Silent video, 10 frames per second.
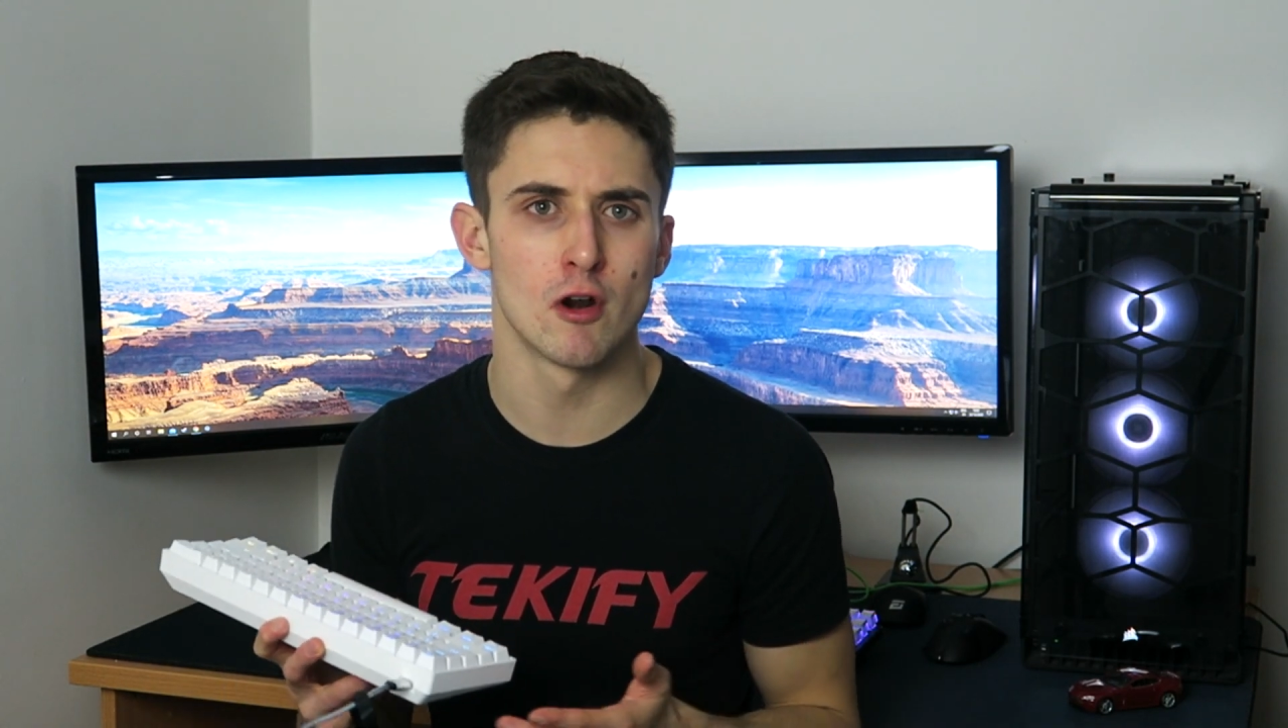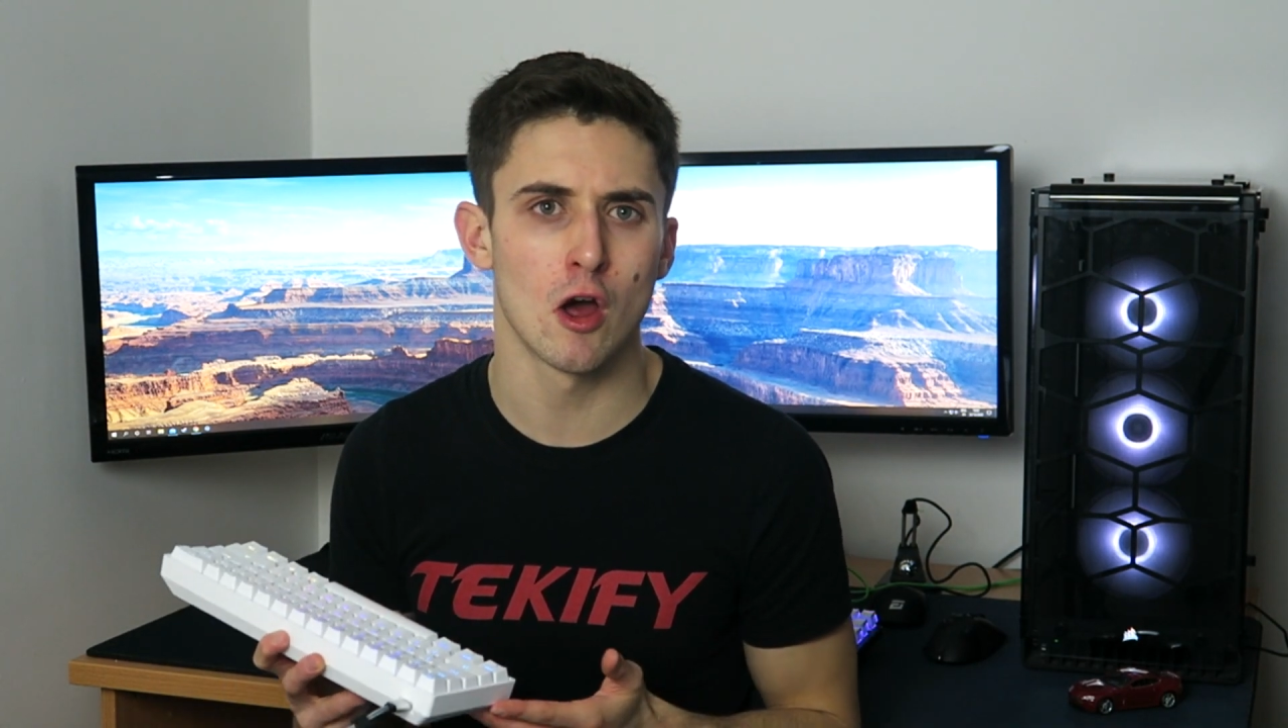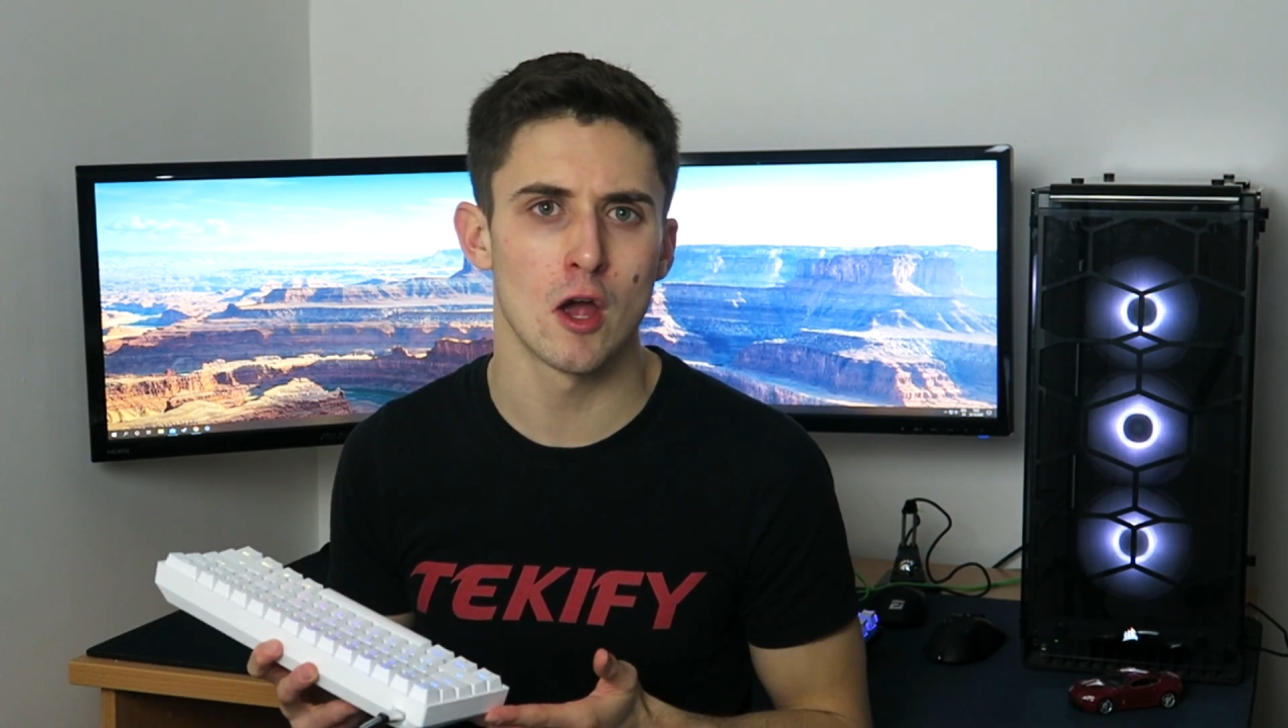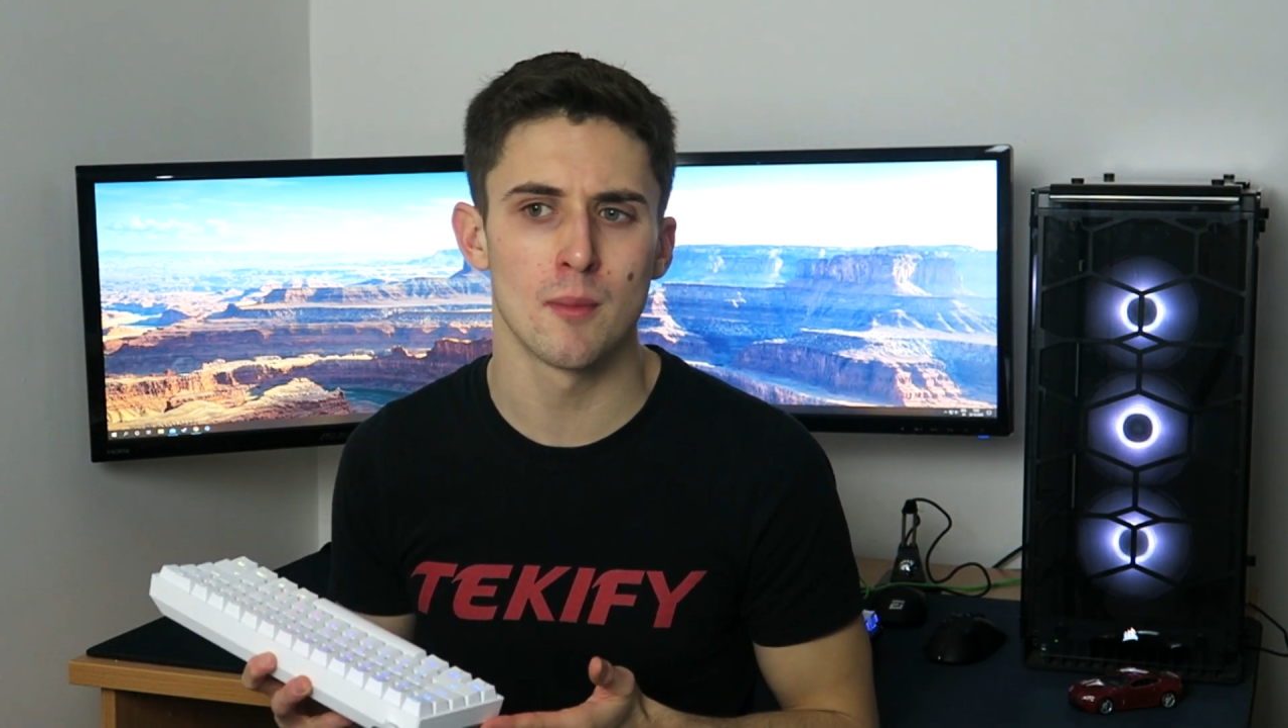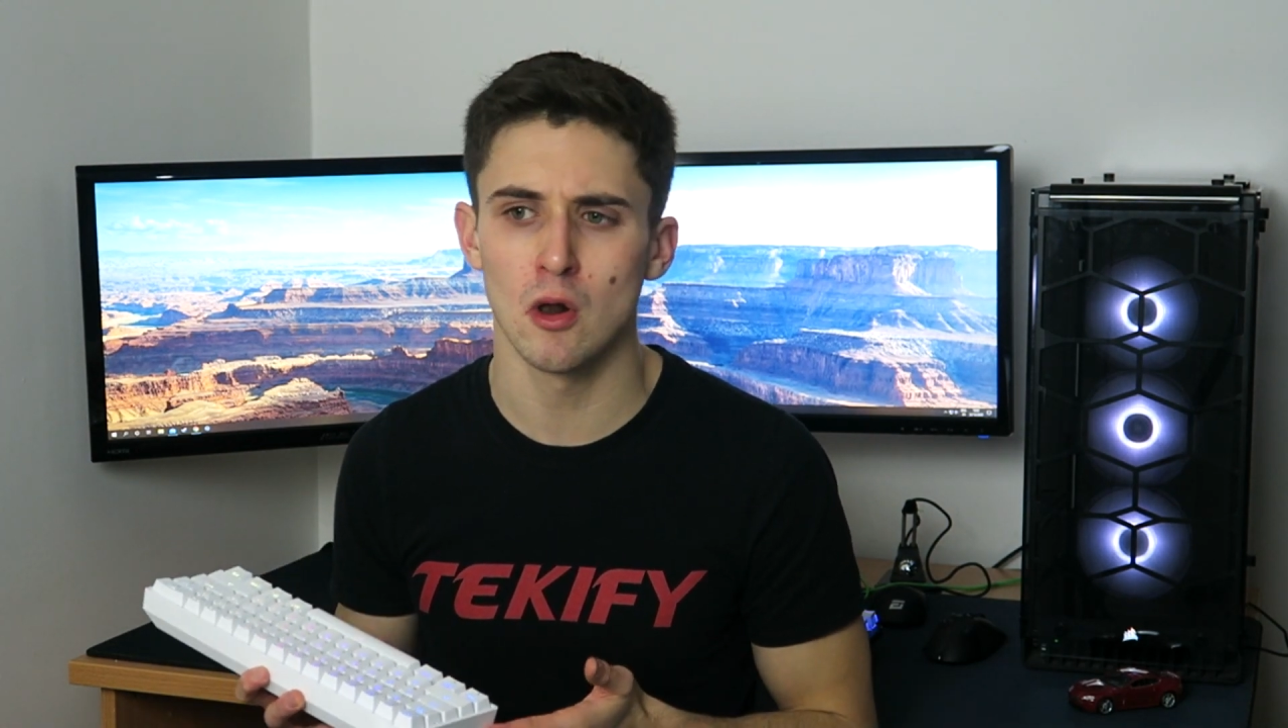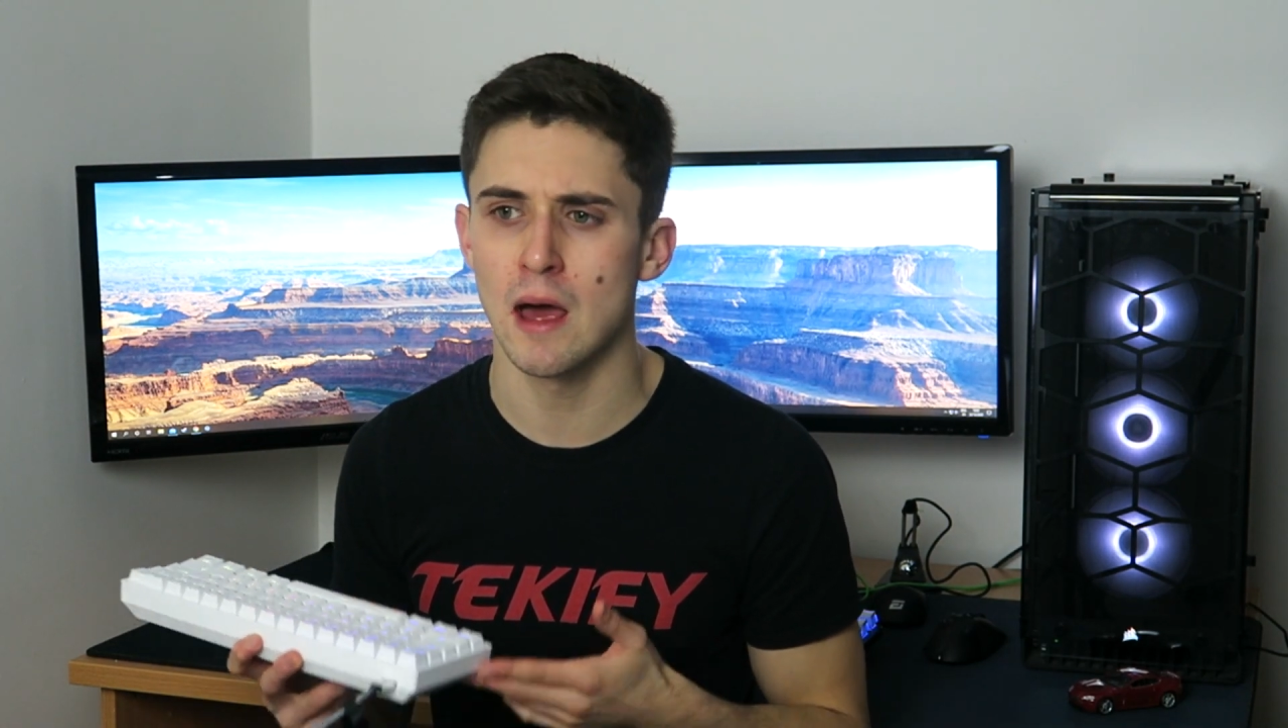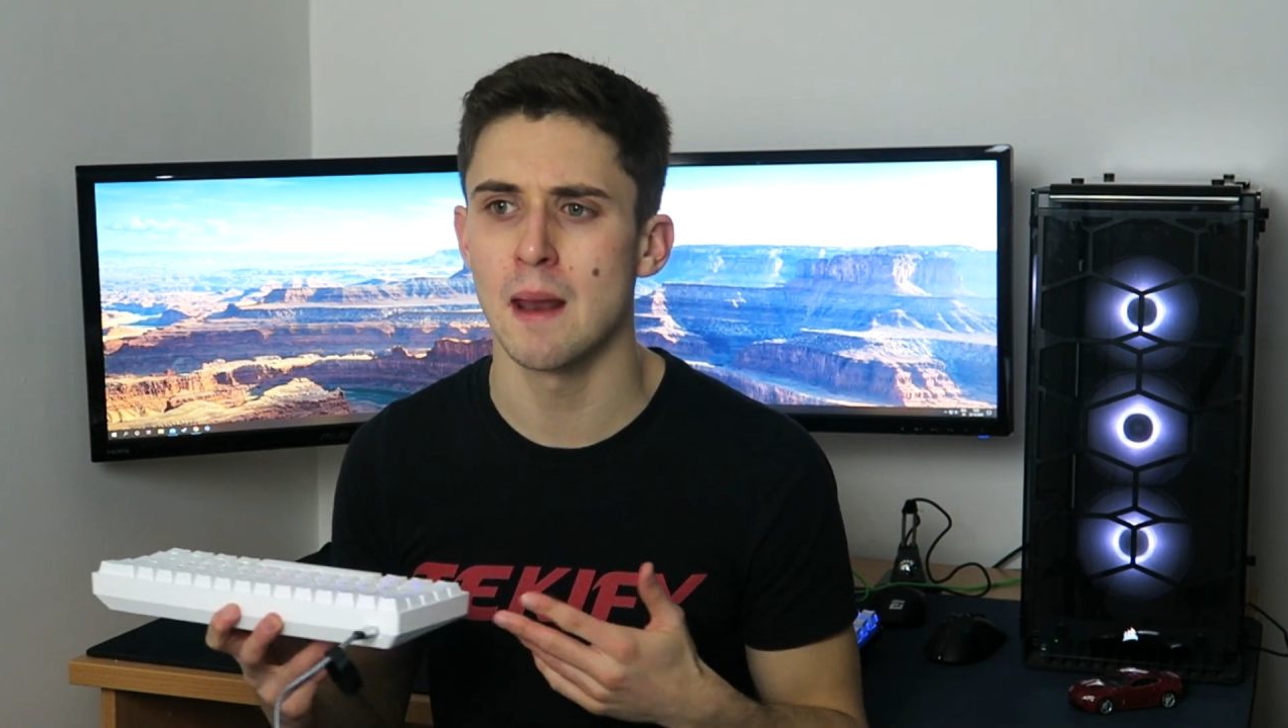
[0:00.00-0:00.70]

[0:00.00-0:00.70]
reliable